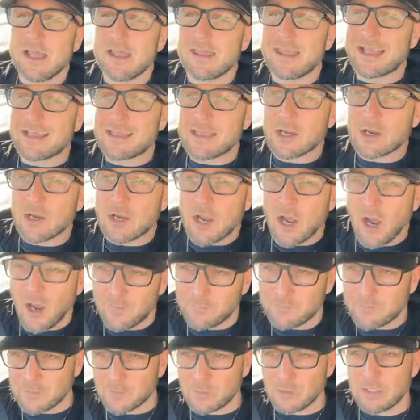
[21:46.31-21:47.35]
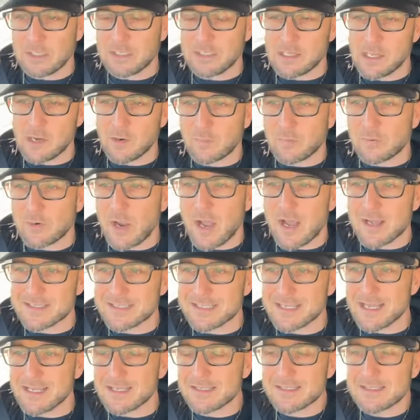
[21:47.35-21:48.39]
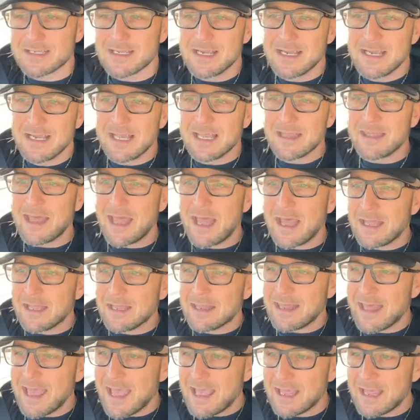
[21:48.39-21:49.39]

that they're comfortable in their process, that